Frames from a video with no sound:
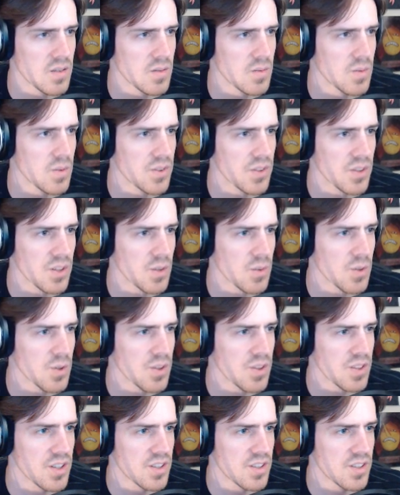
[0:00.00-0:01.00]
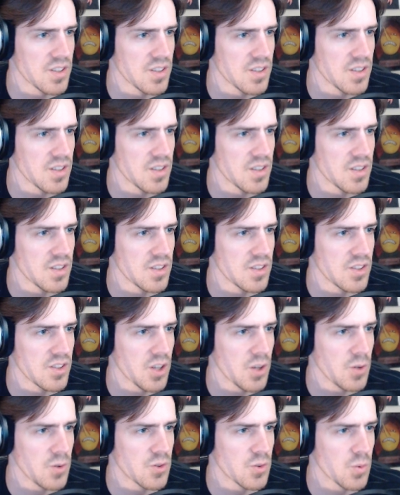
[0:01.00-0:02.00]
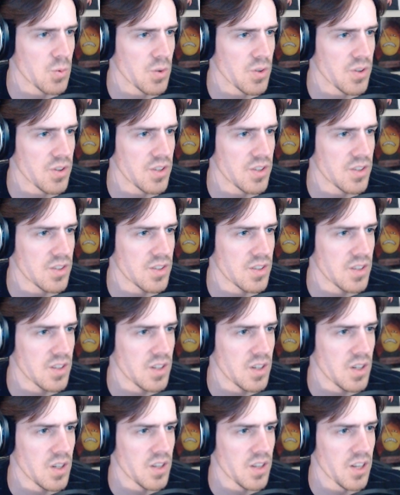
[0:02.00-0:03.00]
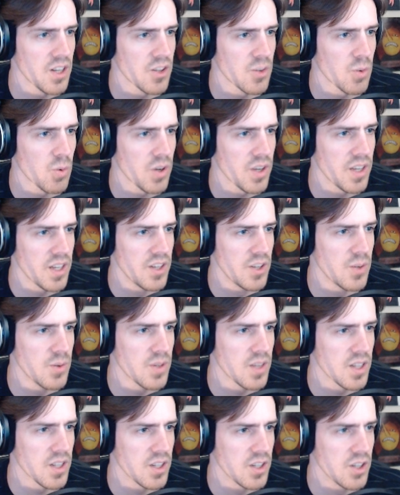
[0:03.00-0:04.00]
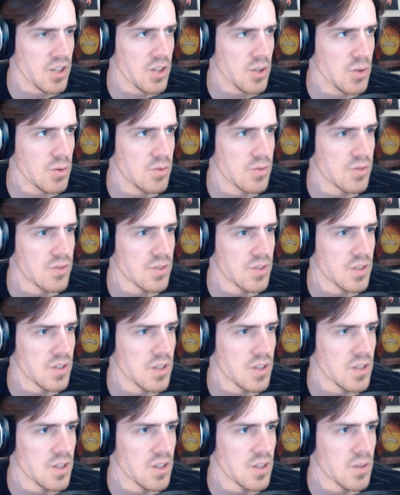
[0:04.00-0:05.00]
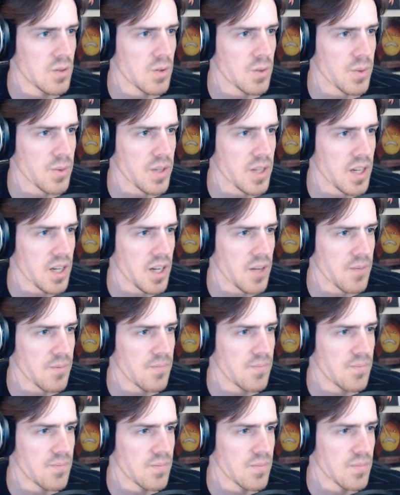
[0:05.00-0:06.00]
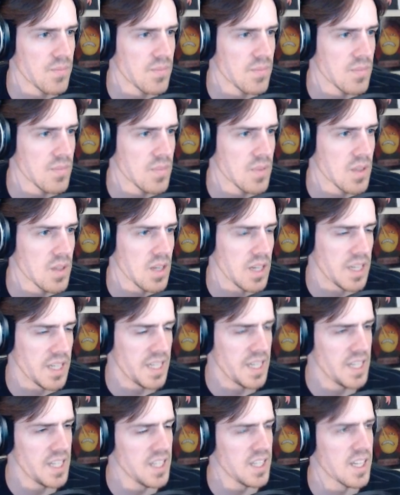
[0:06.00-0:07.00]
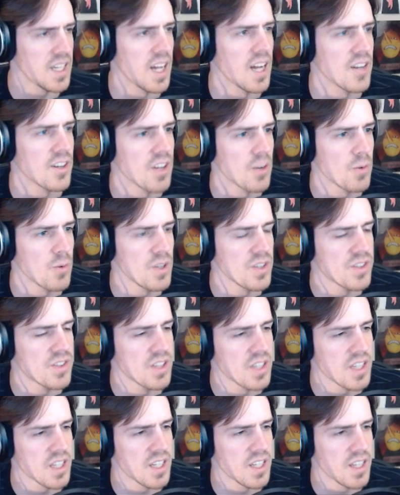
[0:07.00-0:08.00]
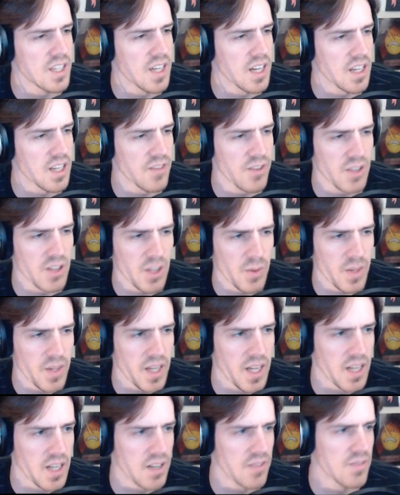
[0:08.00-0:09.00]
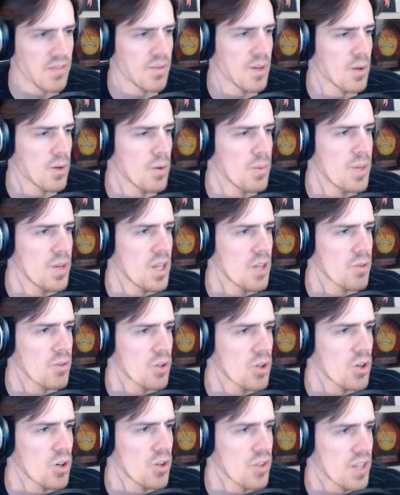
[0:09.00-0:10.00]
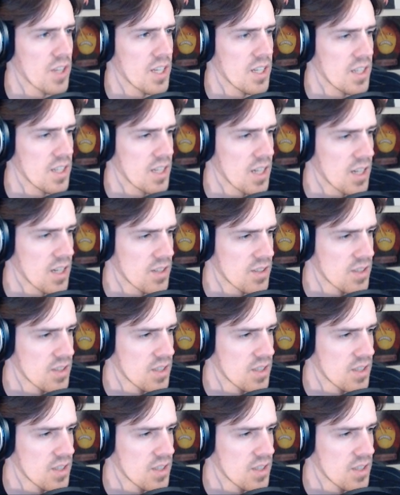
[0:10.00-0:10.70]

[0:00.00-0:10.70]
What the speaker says: Was it all worth it? Totes worth it? Did I just walk into it like a goof? What do we got? A kitty cat. Have we seen a kitty cat? I feel like we have, but I don't immediately recall the kitty cat.